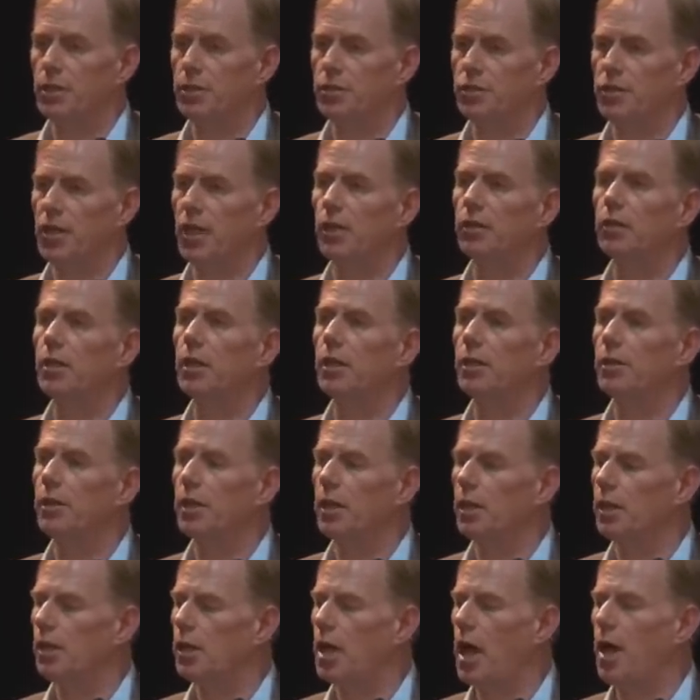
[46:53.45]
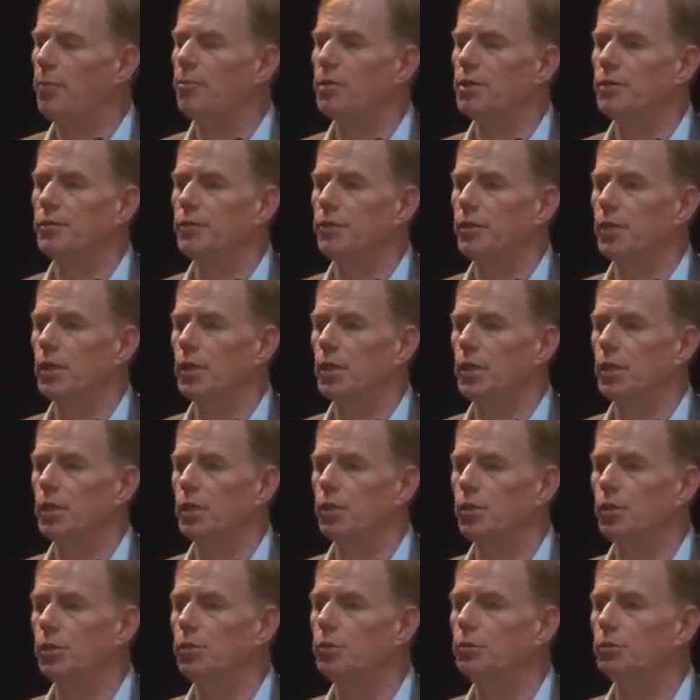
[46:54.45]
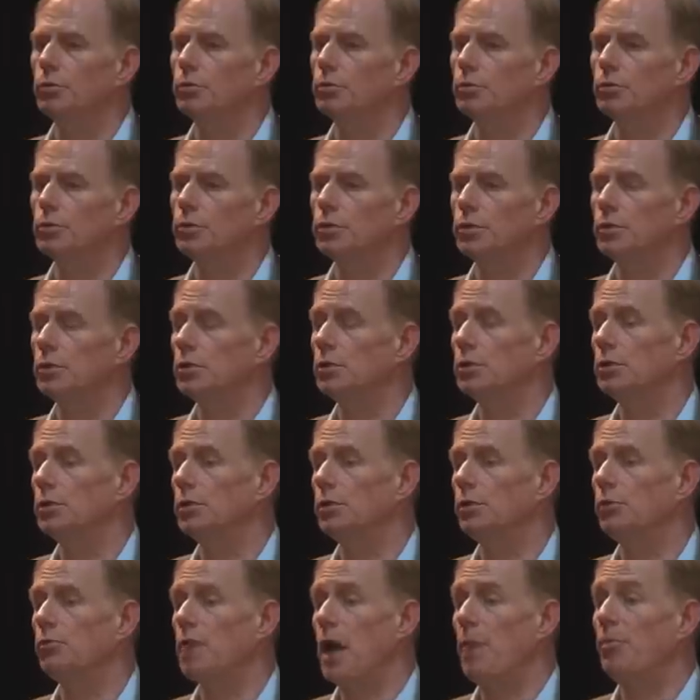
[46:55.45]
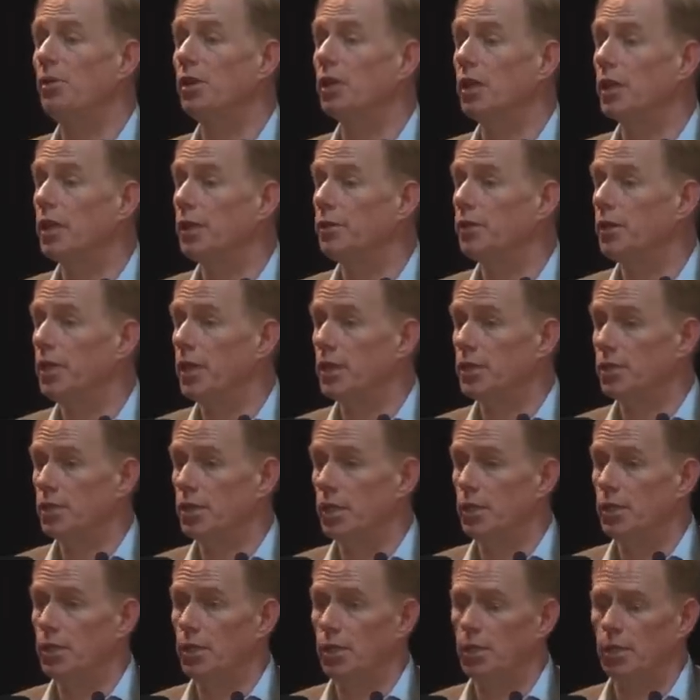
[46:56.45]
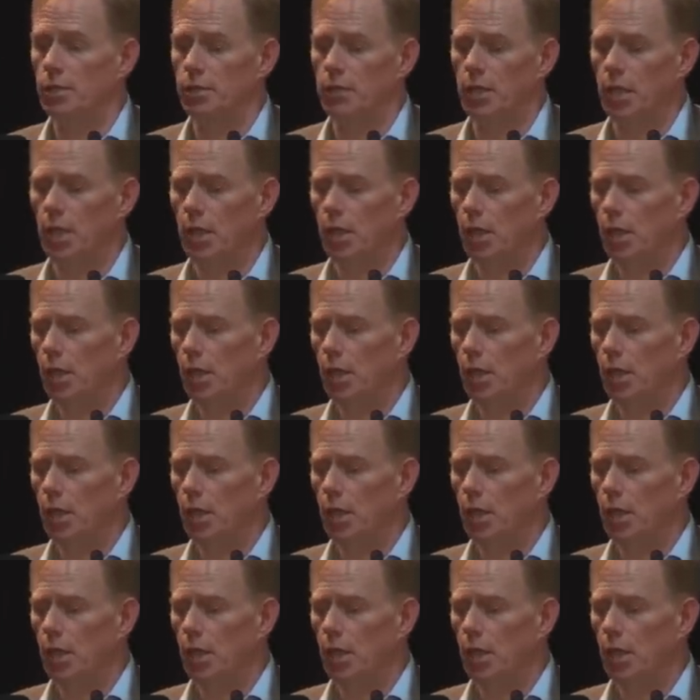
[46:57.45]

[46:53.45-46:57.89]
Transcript: and suddenly the atmosphere cools uh, rapidly in the next ten years.